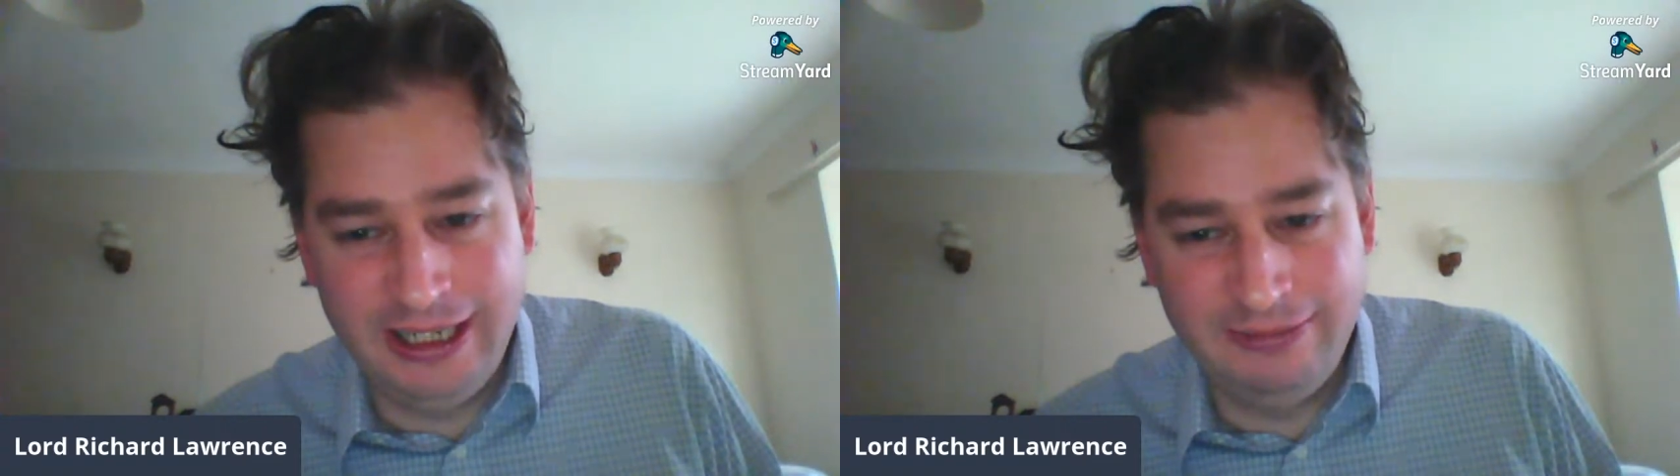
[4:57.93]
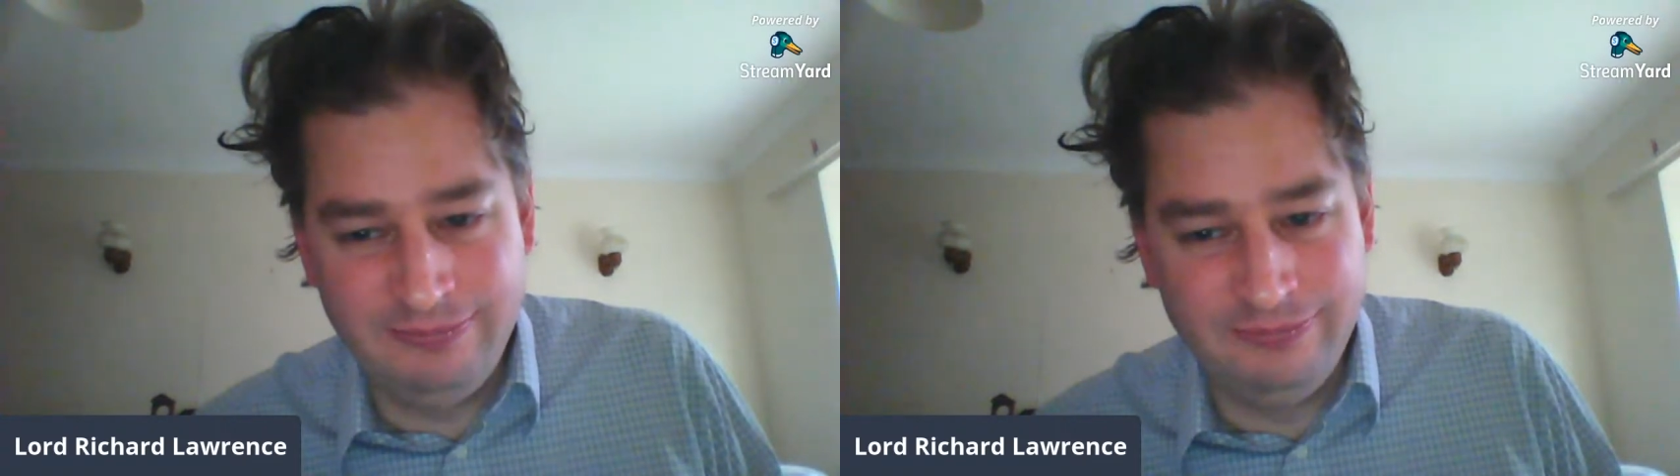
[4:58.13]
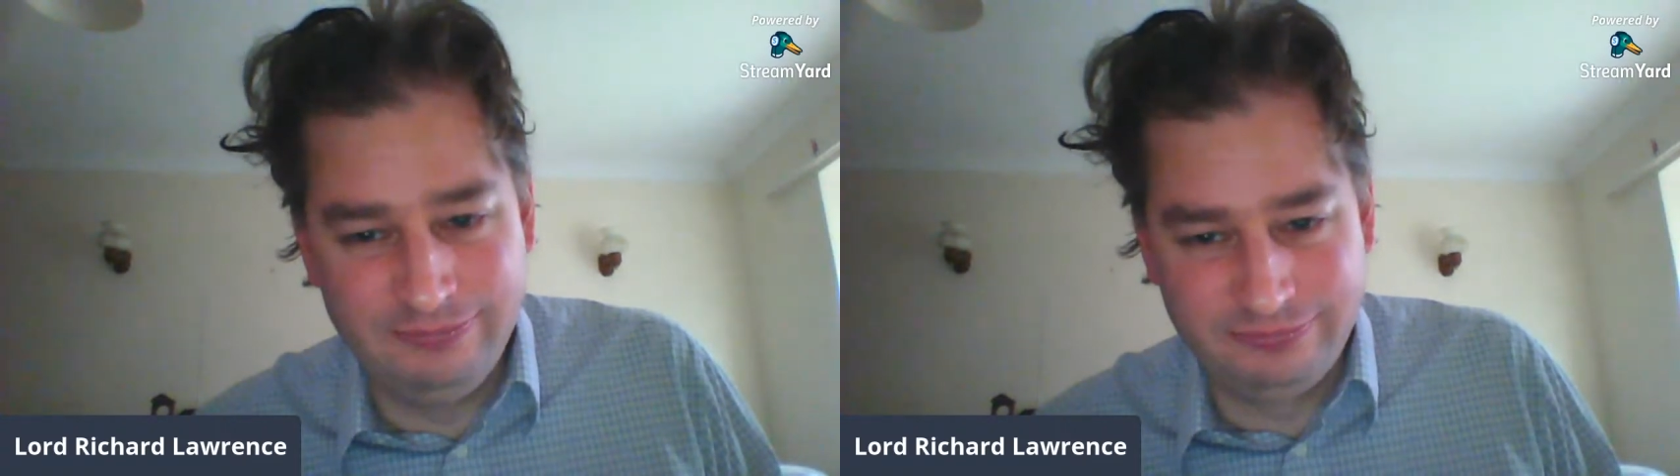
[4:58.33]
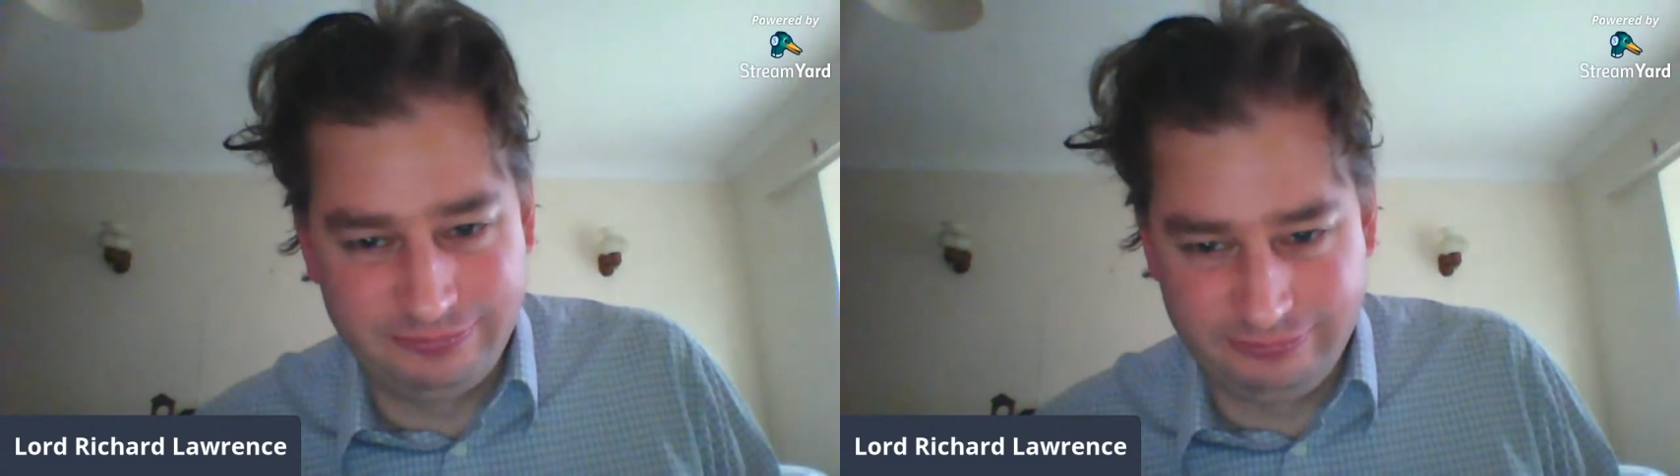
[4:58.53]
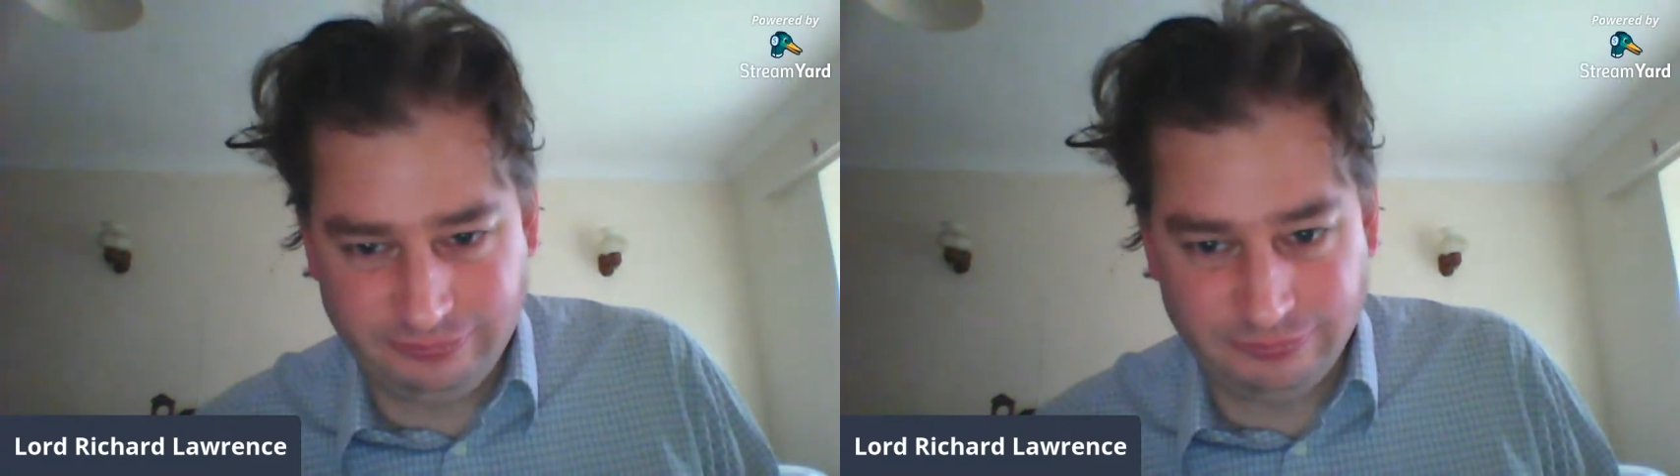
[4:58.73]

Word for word: Um,